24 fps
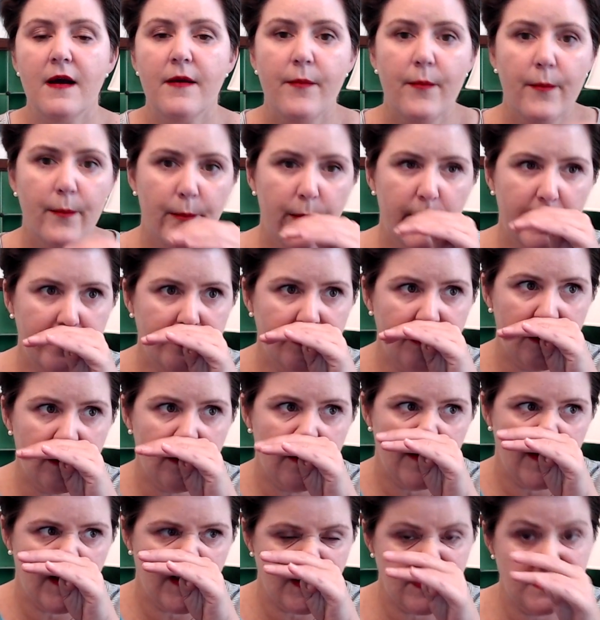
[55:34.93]
One that
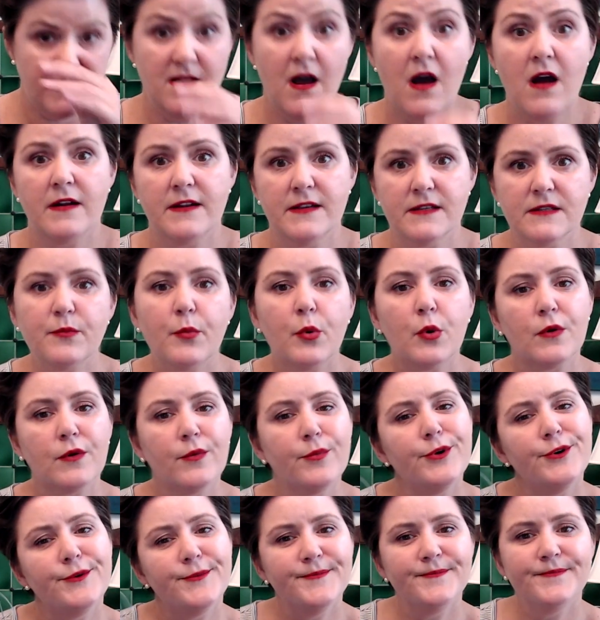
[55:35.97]
is not as
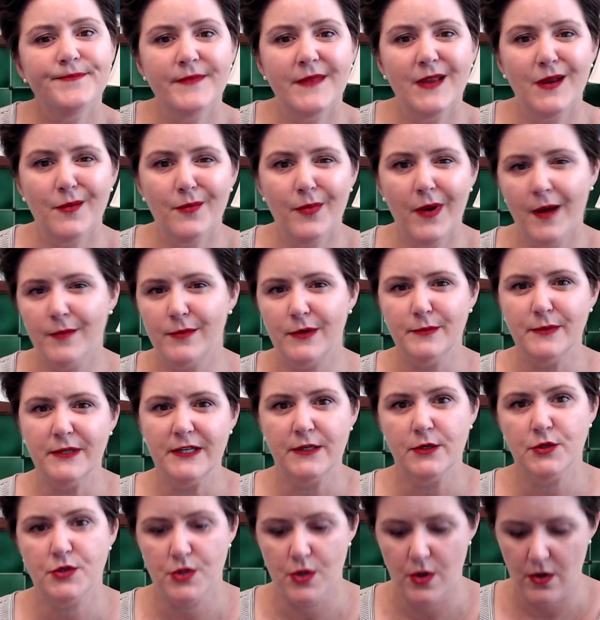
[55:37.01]
portable, probably a
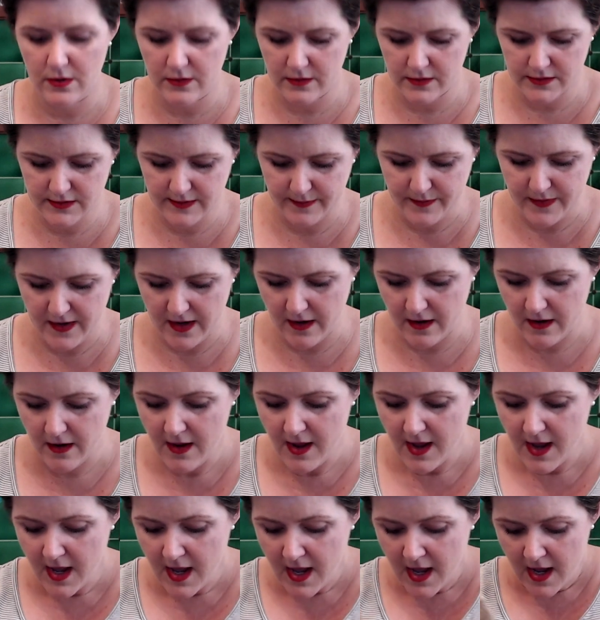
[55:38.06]
shawl or something.
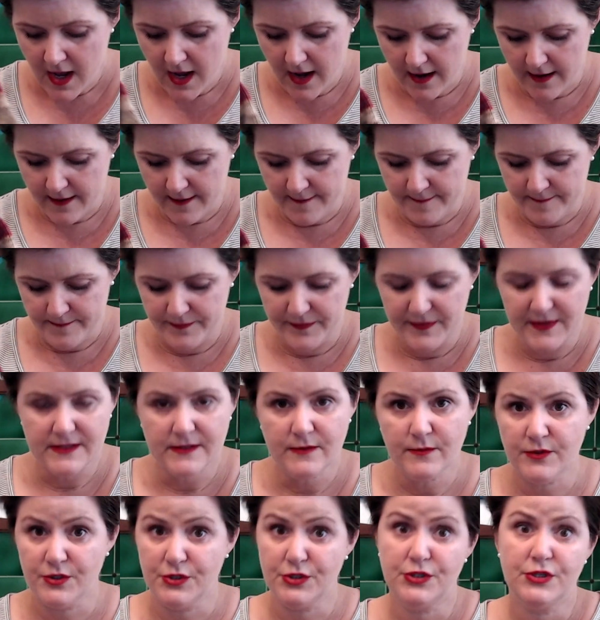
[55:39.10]
This
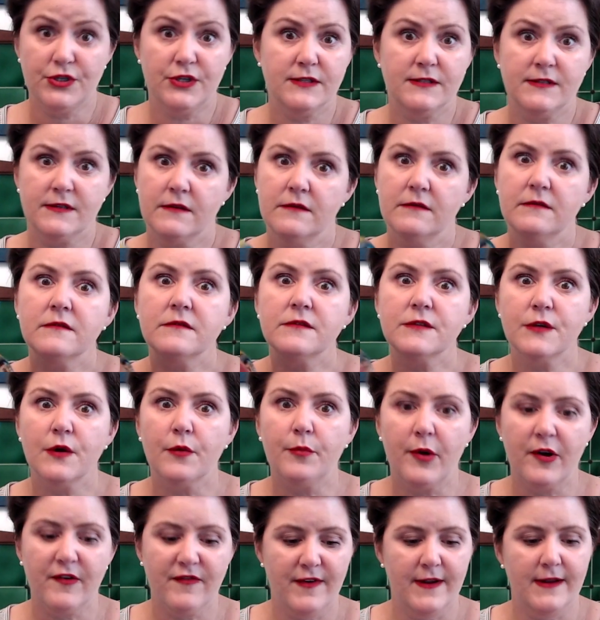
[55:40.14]
one's just so
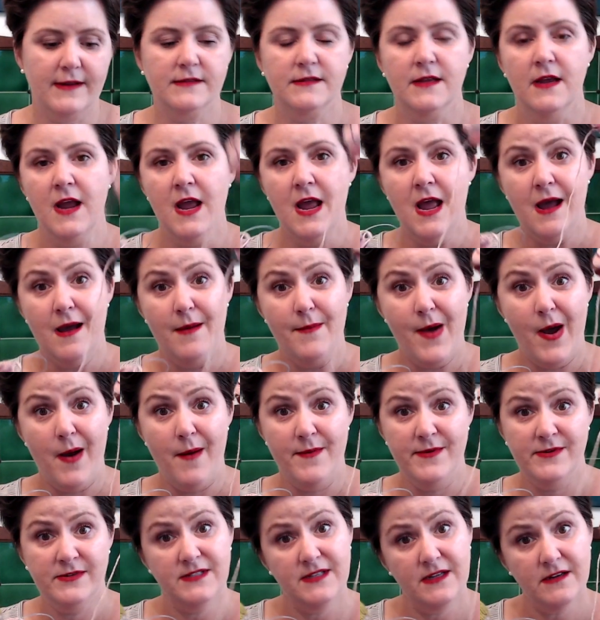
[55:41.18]
perfect. I'm
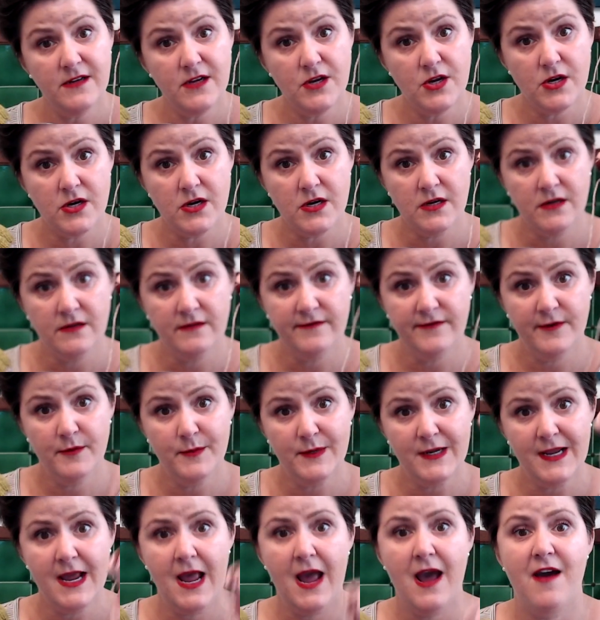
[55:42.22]
almost out of yarn from what
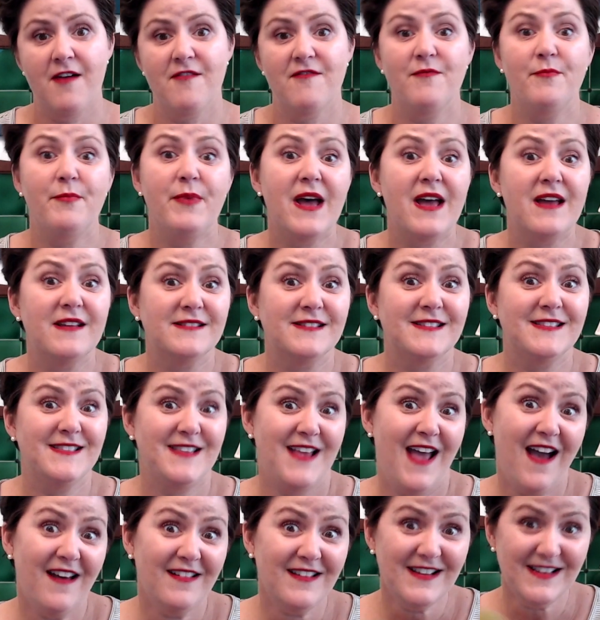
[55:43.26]
I have, but
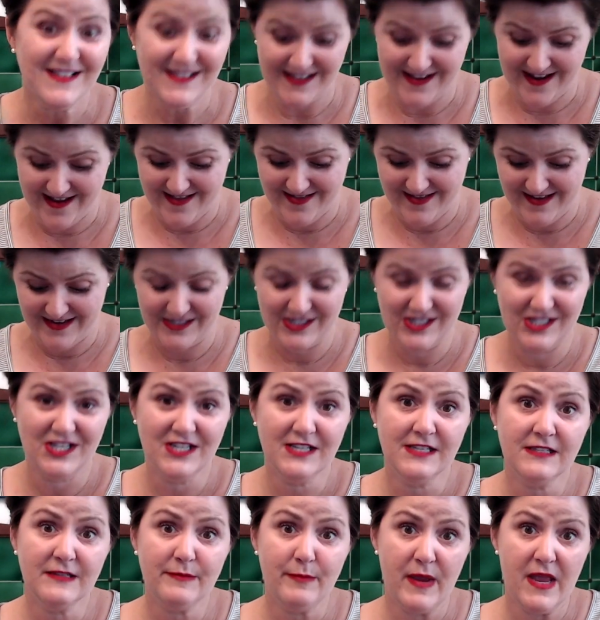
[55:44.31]
Sally said that
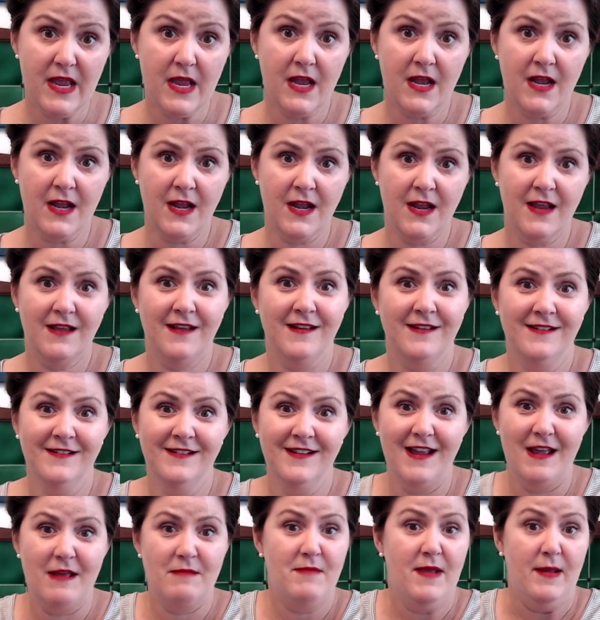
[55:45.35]
she's been,
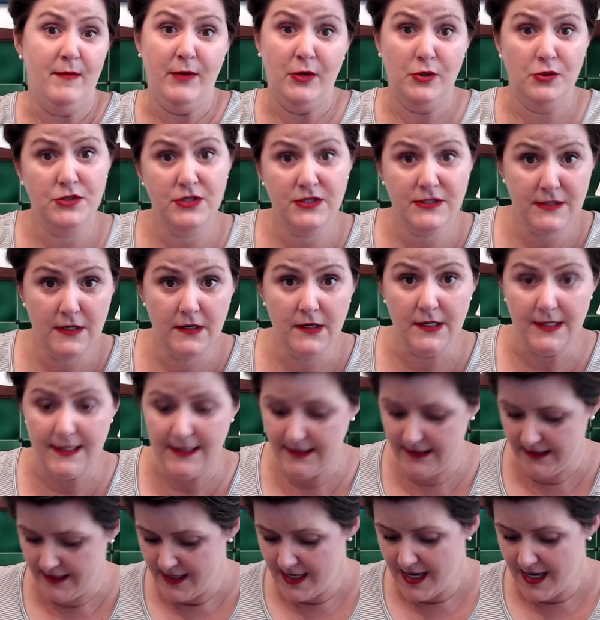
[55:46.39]
and maybe you just saw it,